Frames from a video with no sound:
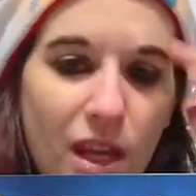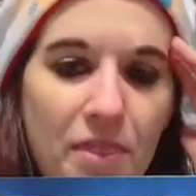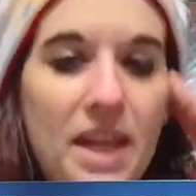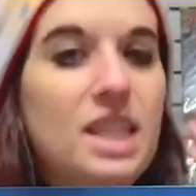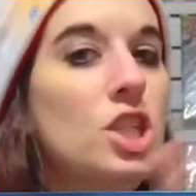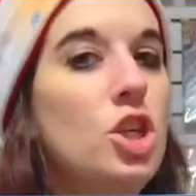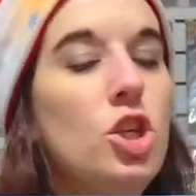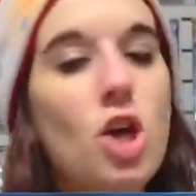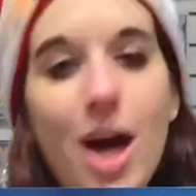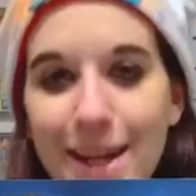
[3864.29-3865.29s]
That's
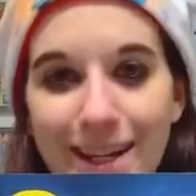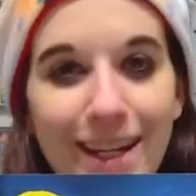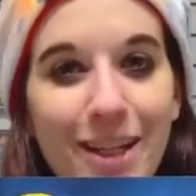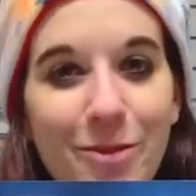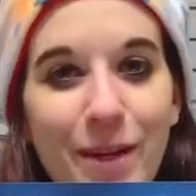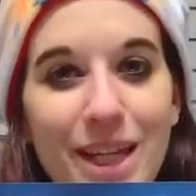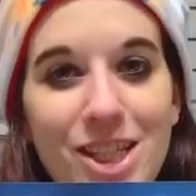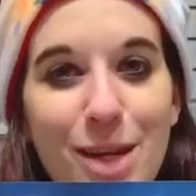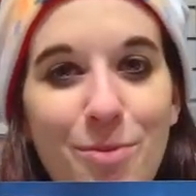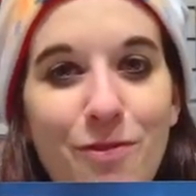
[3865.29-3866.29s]
not in any way,
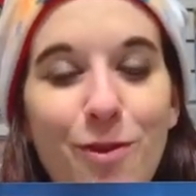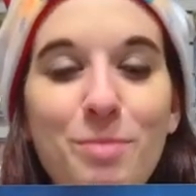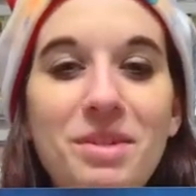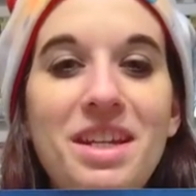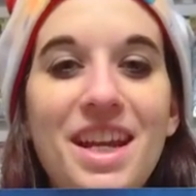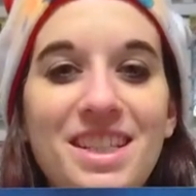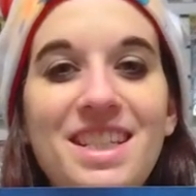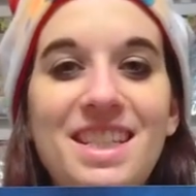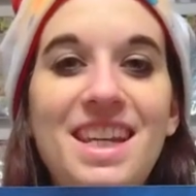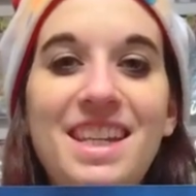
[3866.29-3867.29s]
shape, or form
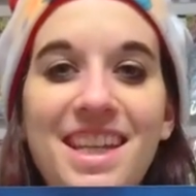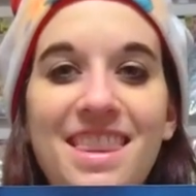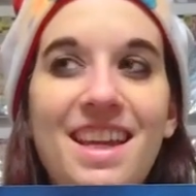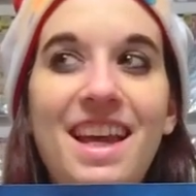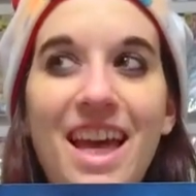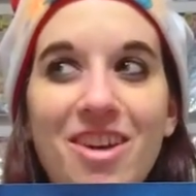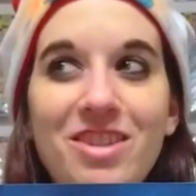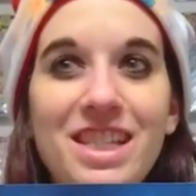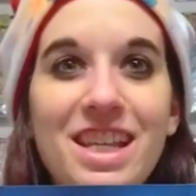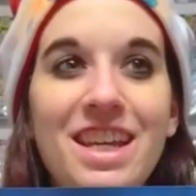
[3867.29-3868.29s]
connected to anything
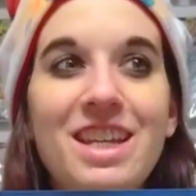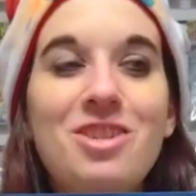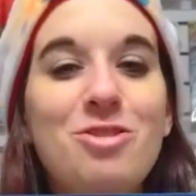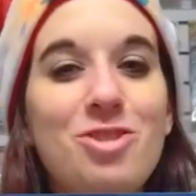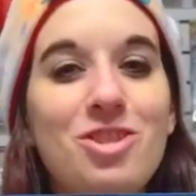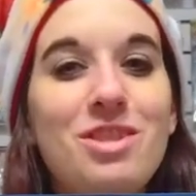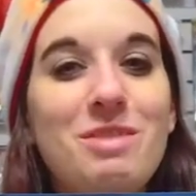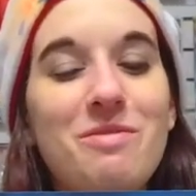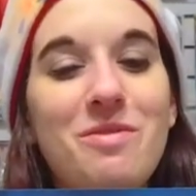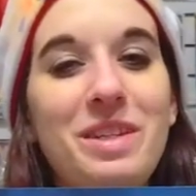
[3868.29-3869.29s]
else. Usually,
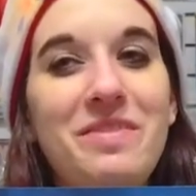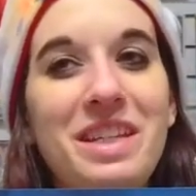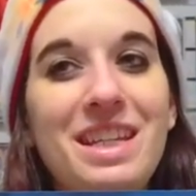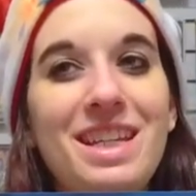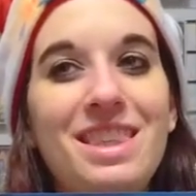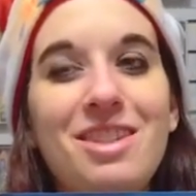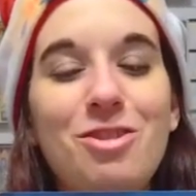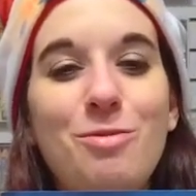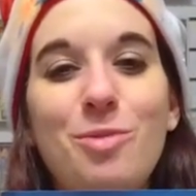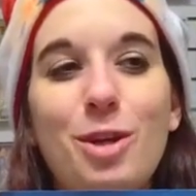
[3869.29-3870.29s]
when we get the
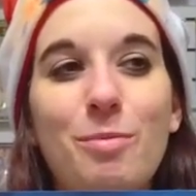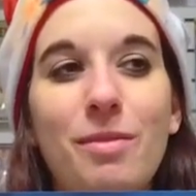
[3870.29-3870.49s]
new Mark